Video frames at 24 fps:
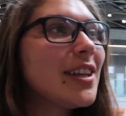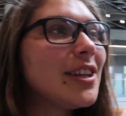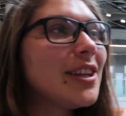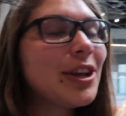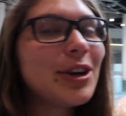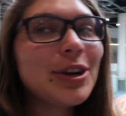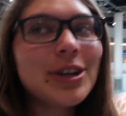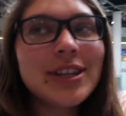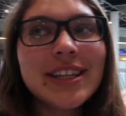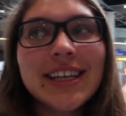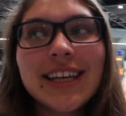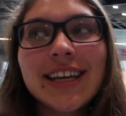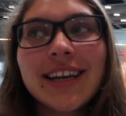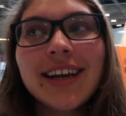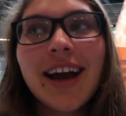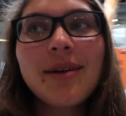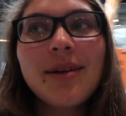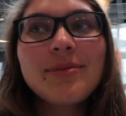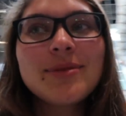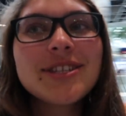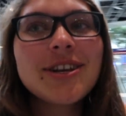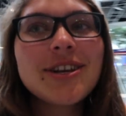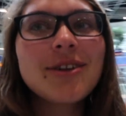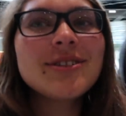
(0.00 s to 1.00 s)
Literally,
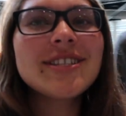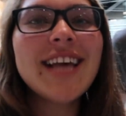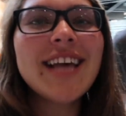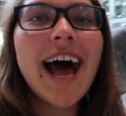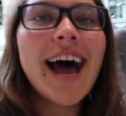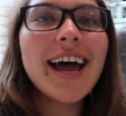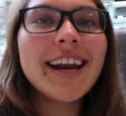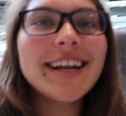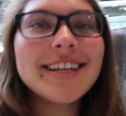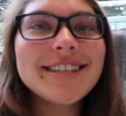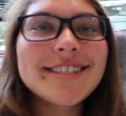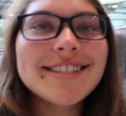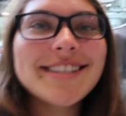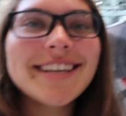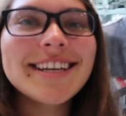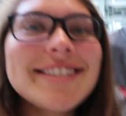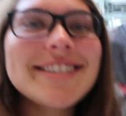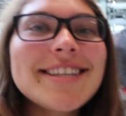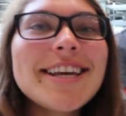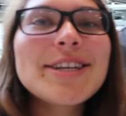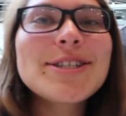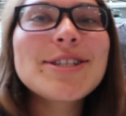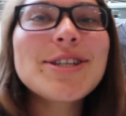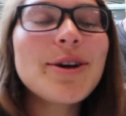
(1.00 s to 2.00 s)
I'm so sad. It's,
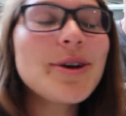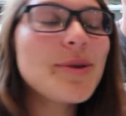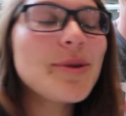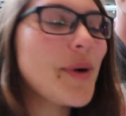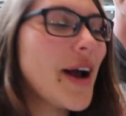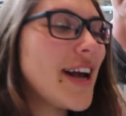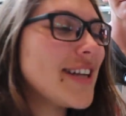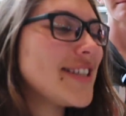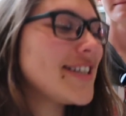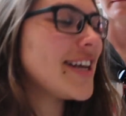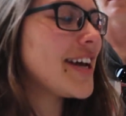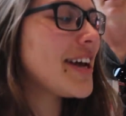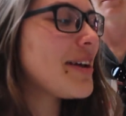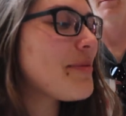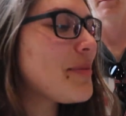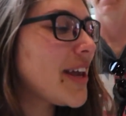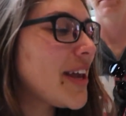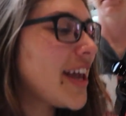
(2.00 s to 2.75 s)
it's like so depressing,